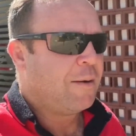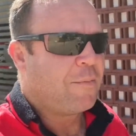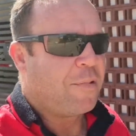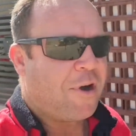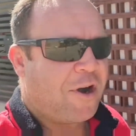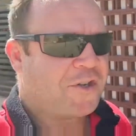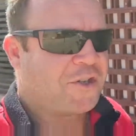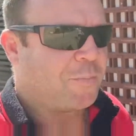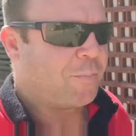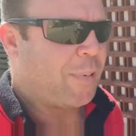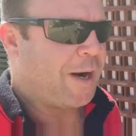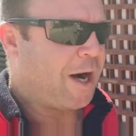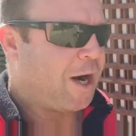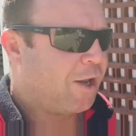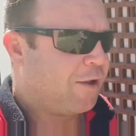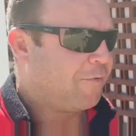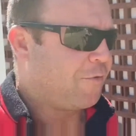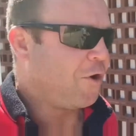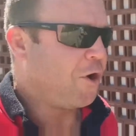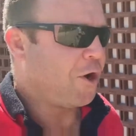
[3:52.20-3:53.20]
buys a
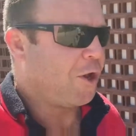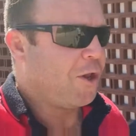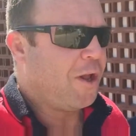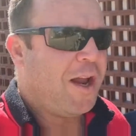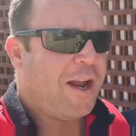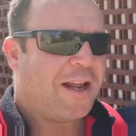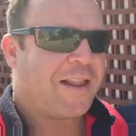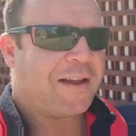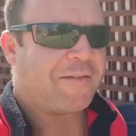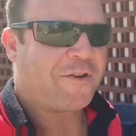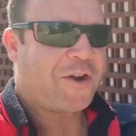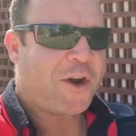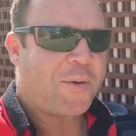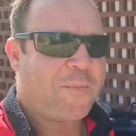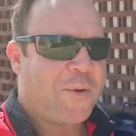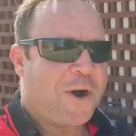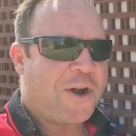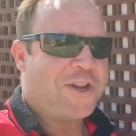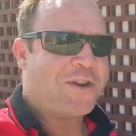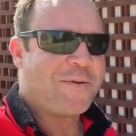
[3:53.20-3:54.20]
barrel of oil, they've got to
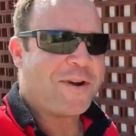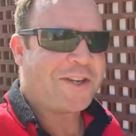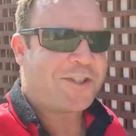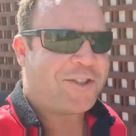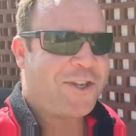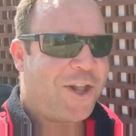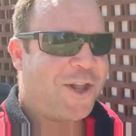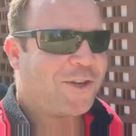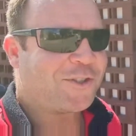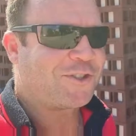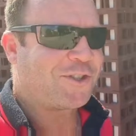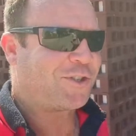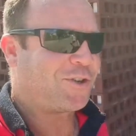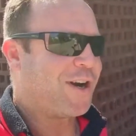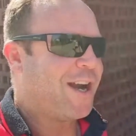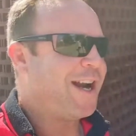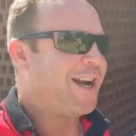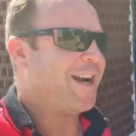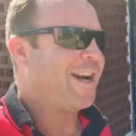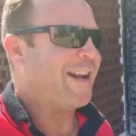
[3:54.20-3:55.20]
buy US dollars to
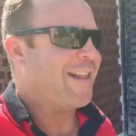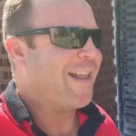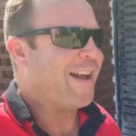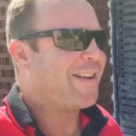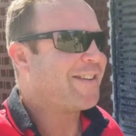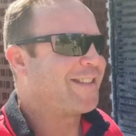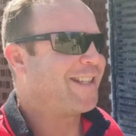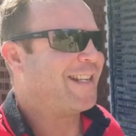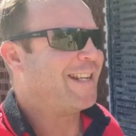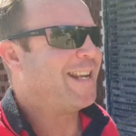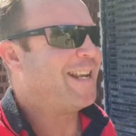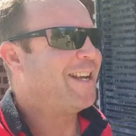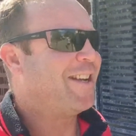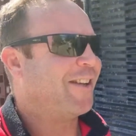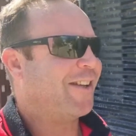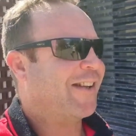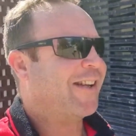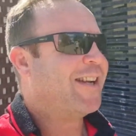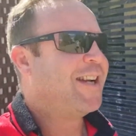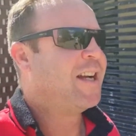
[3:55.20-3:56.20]
trade it in. That's the
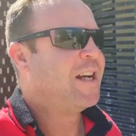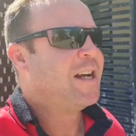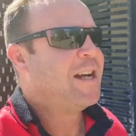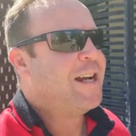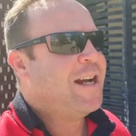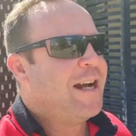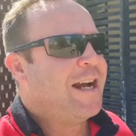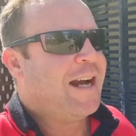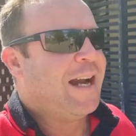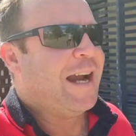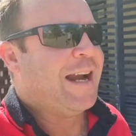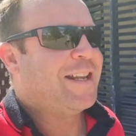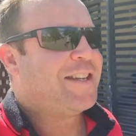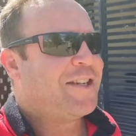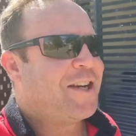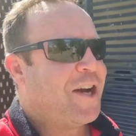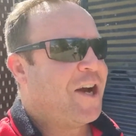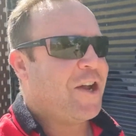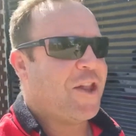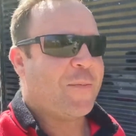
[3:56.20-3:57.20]
deal. And
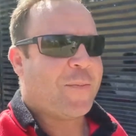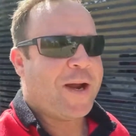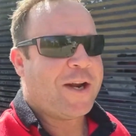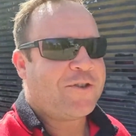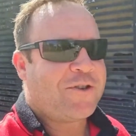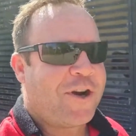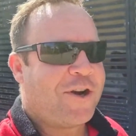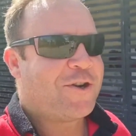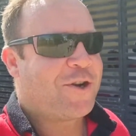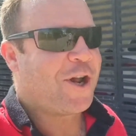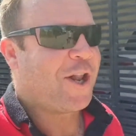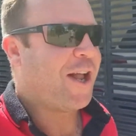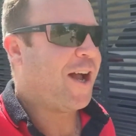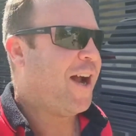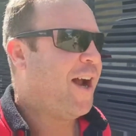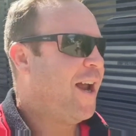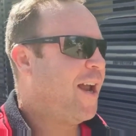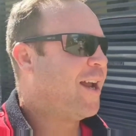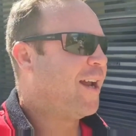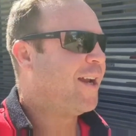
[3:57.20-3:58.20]
so the
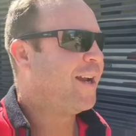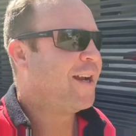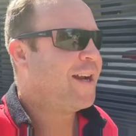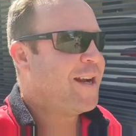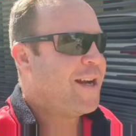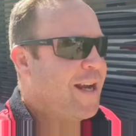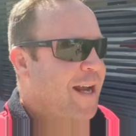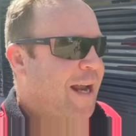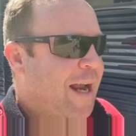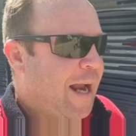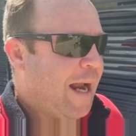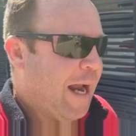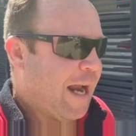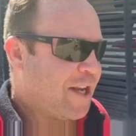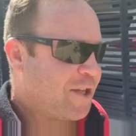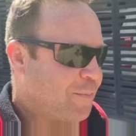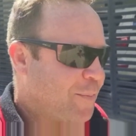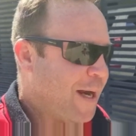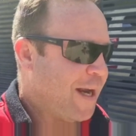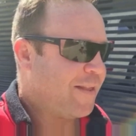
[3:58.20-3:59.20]
petrodollar
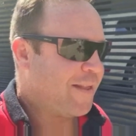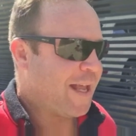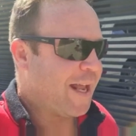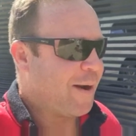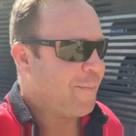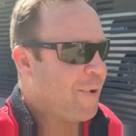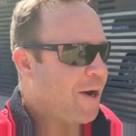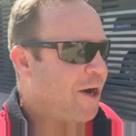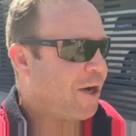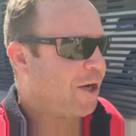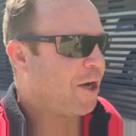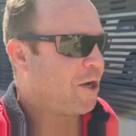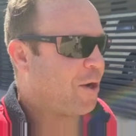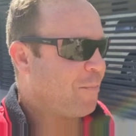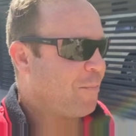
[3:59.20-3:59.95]
has meant that America